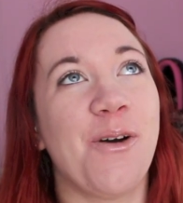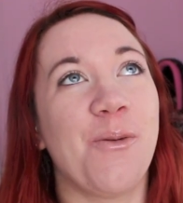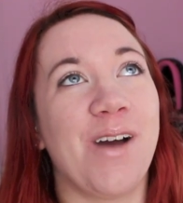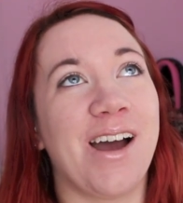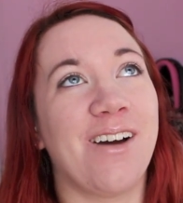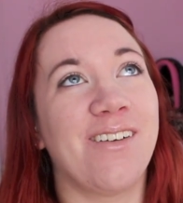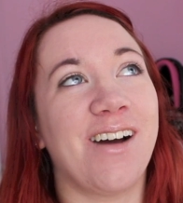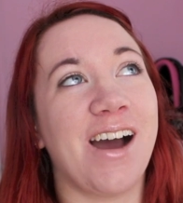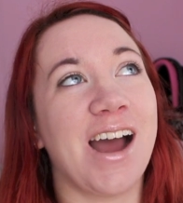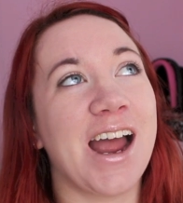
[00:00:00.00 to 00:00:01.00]
Wow,
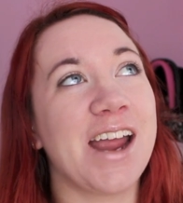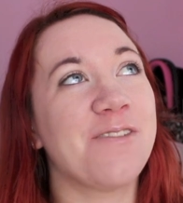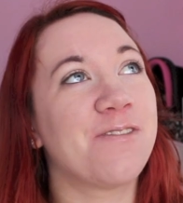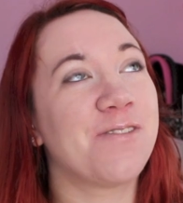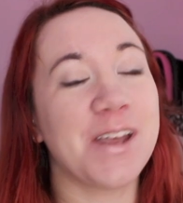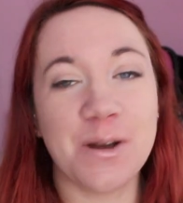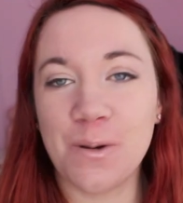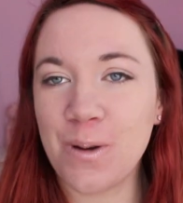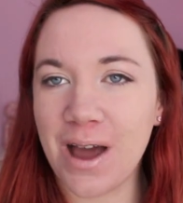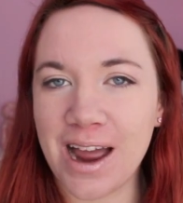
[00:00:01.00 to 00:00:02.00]
I
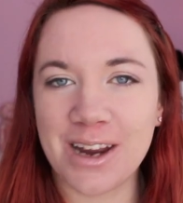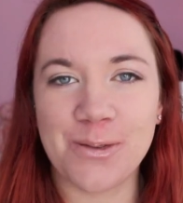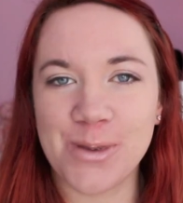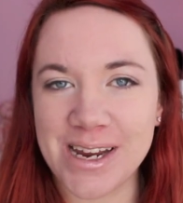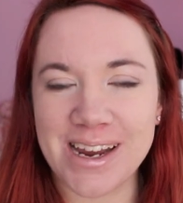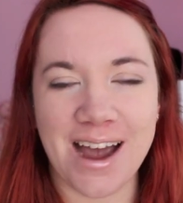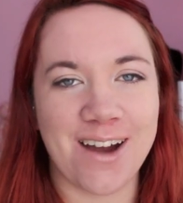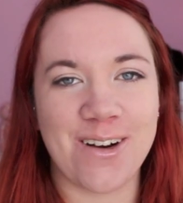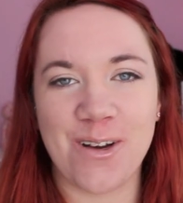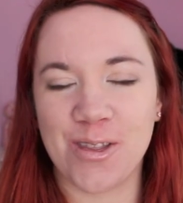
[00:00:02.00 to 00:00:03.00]
feel like we
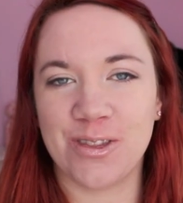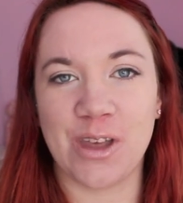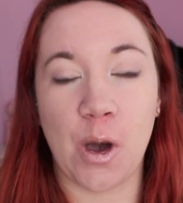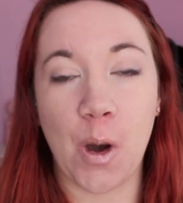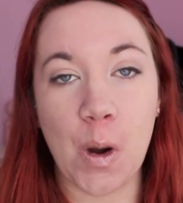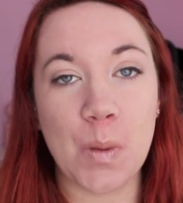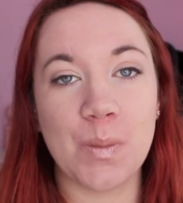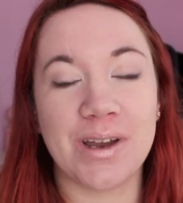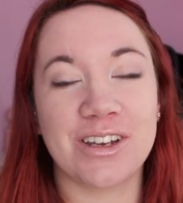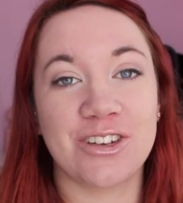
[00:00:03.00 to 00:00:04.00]
are on the
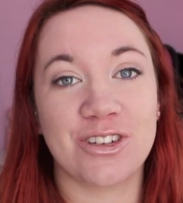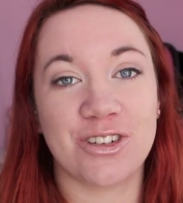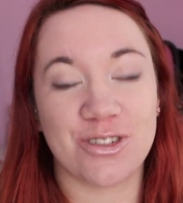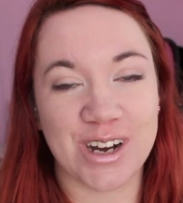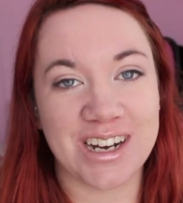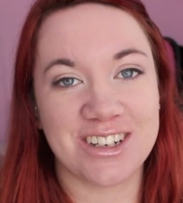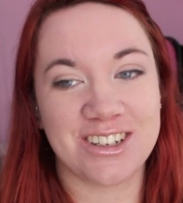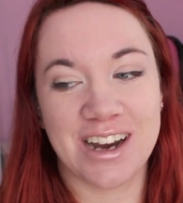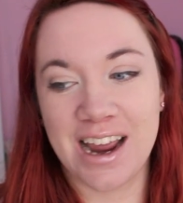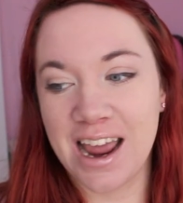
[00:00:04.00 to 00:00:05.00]
home
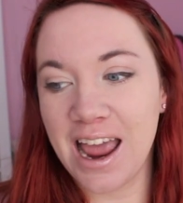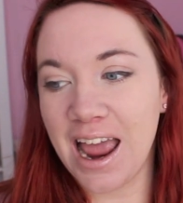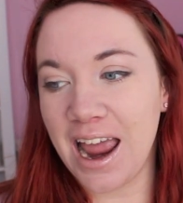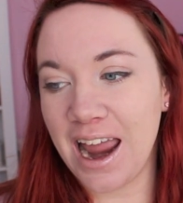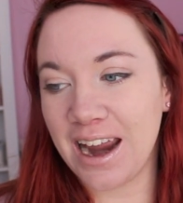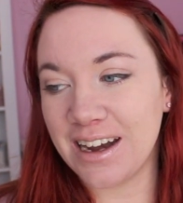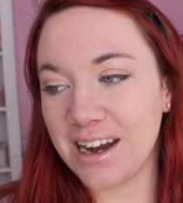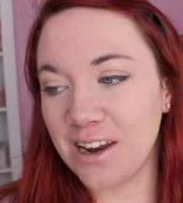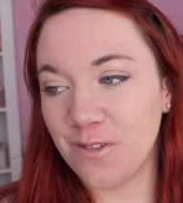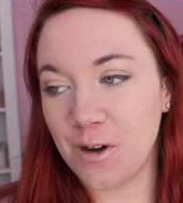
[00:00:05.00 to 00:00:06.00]
stretch.
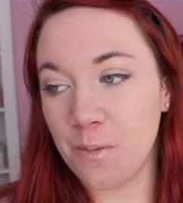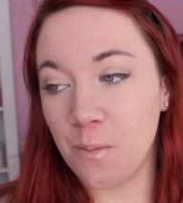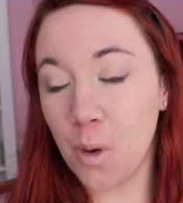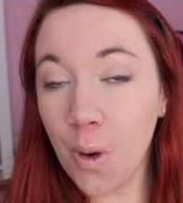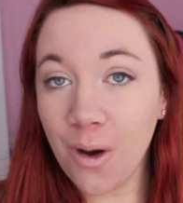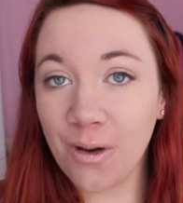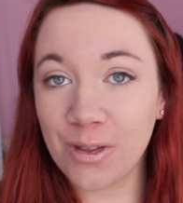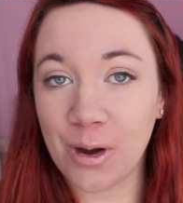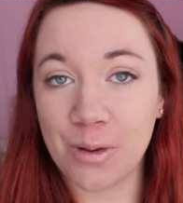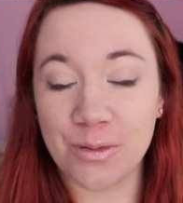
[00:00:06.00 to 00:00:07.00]
And even more on
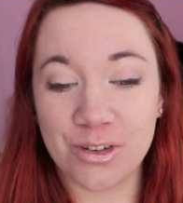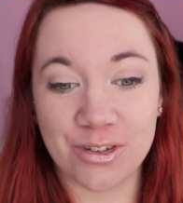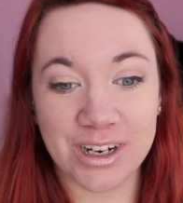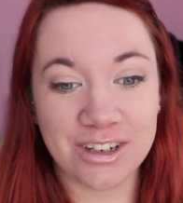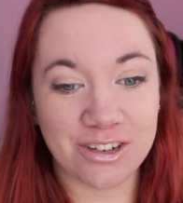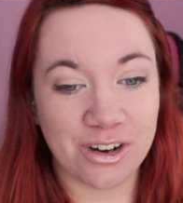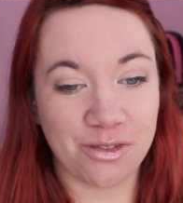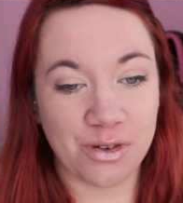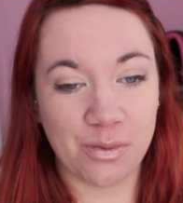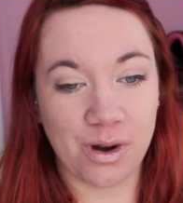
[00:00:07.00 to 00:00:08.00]
the home stretch,
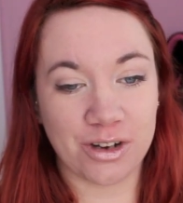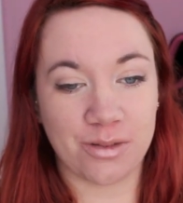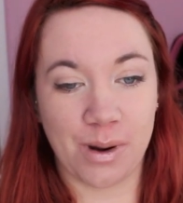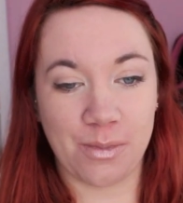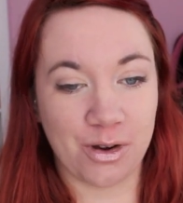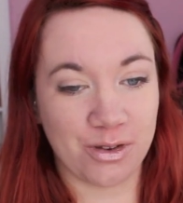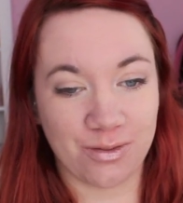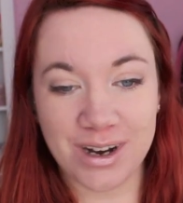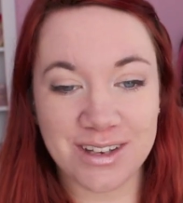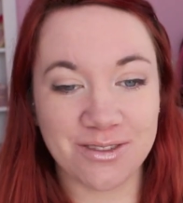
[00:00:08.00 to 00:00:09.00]
if you watched my most
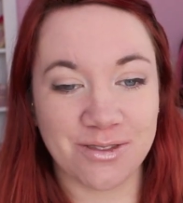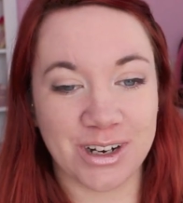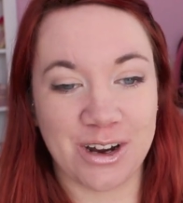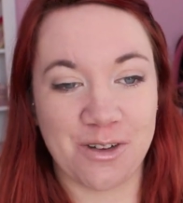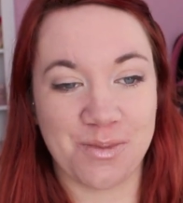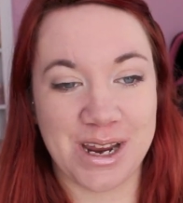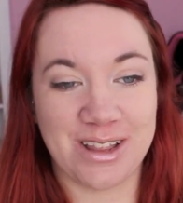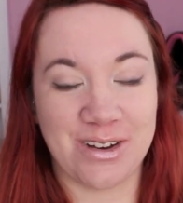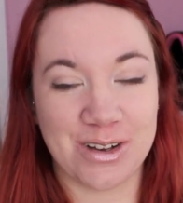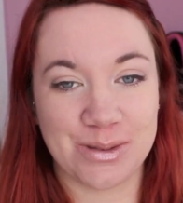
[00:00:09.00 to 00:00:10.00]
recent video of me at
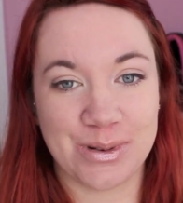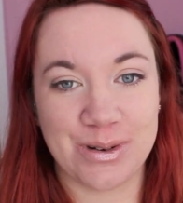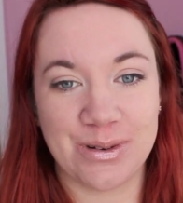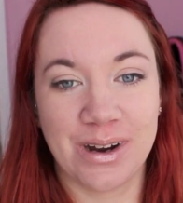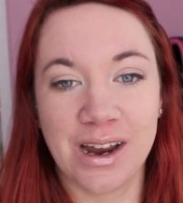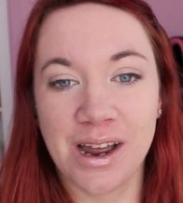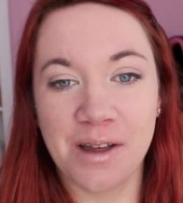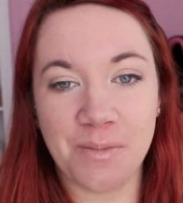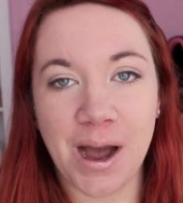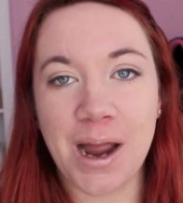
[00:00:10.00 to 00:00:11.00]
the hospital,
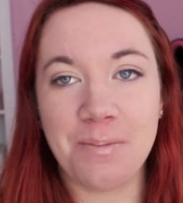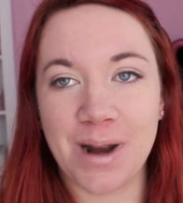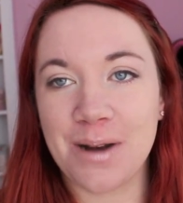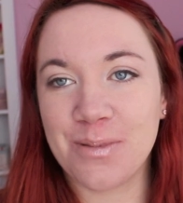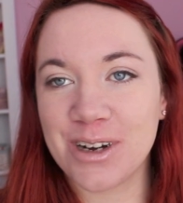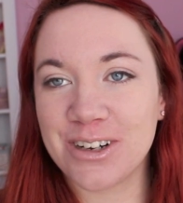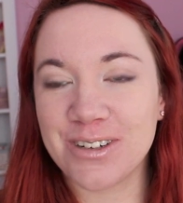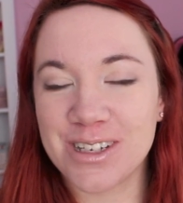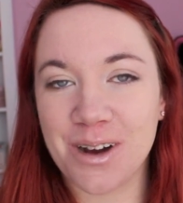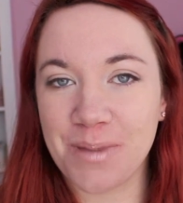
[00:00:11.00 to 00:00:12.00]
my blood pressure
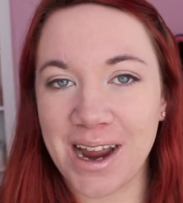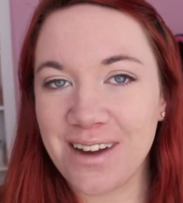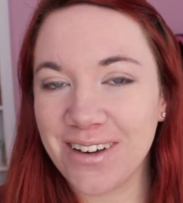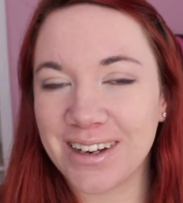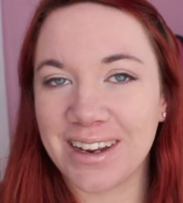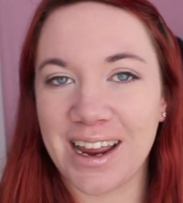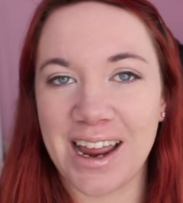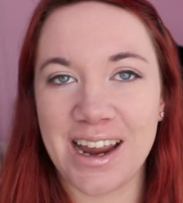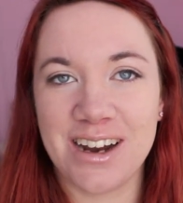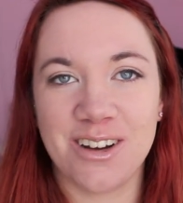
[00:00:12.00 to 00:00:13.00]
is not behaving
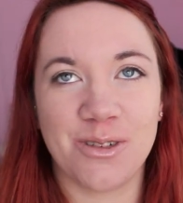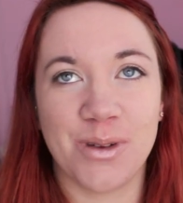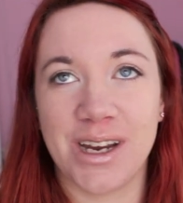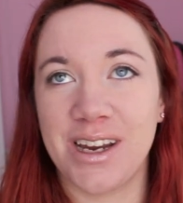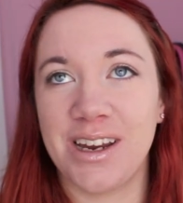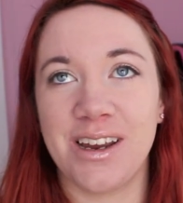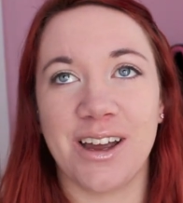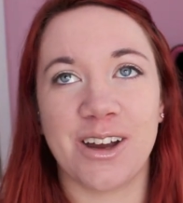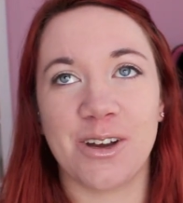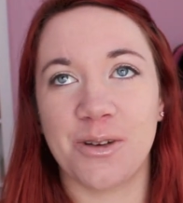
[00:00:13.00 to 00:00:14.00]
and we
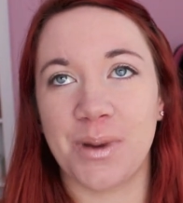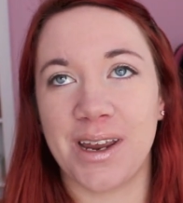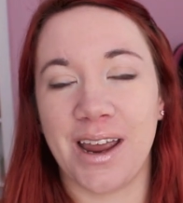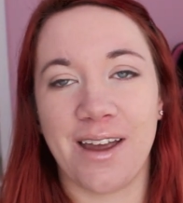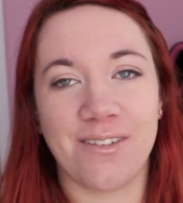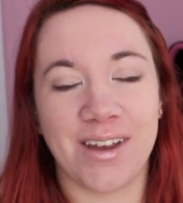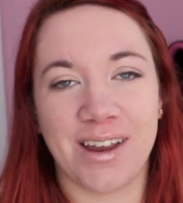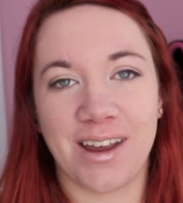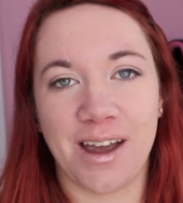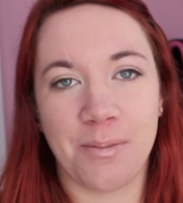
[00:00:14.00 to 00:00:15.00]
could be
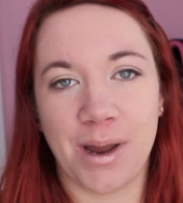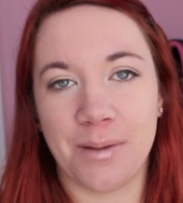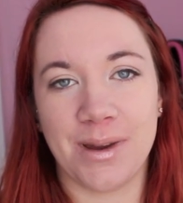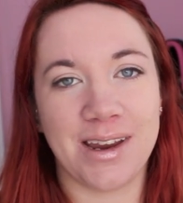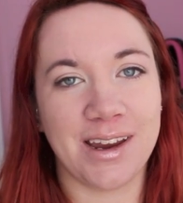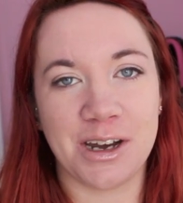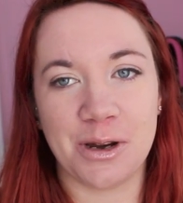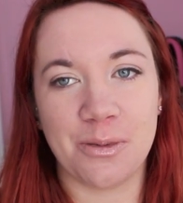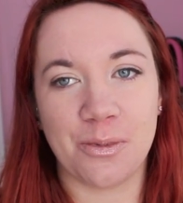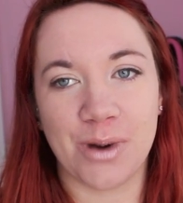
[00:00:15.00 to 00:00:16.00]
having a baby
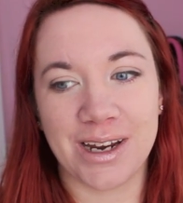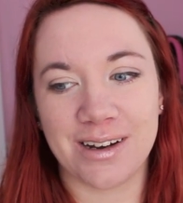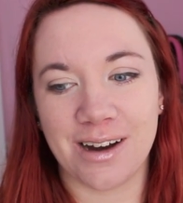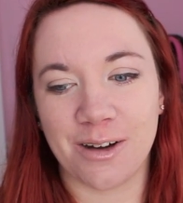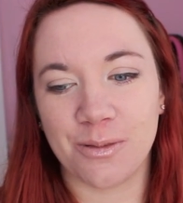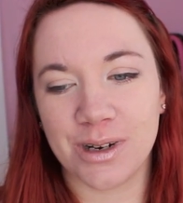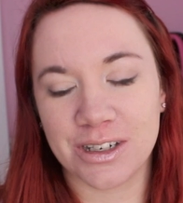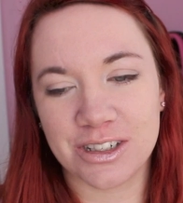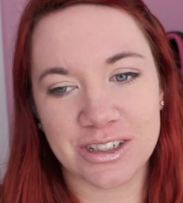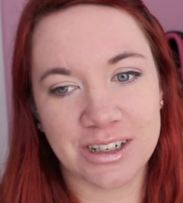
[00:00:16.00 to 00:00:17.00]
any week now,
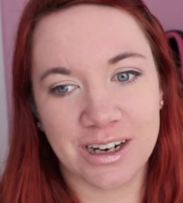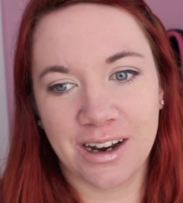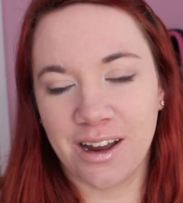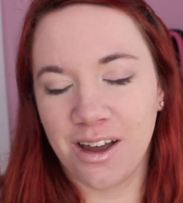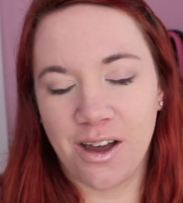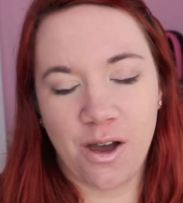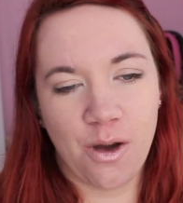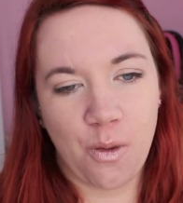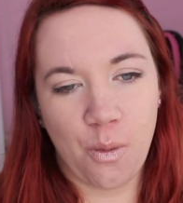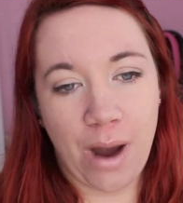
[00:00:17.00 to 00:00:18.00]
which,
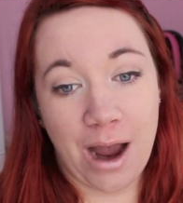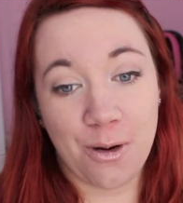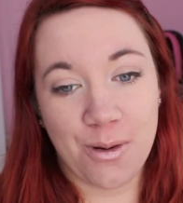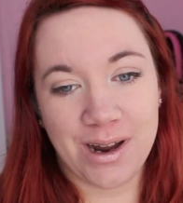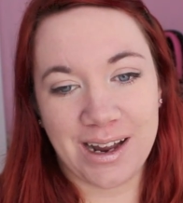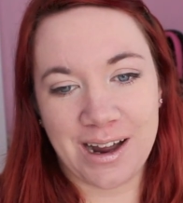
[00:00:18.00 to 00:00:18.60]
wow.